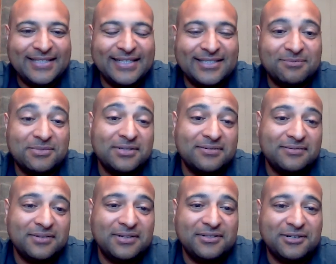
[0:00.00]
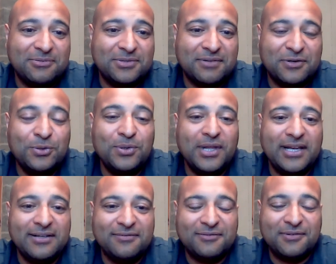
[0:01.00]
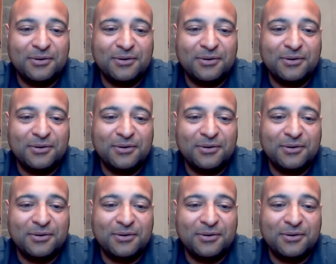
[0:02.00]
systems in terms of cooling.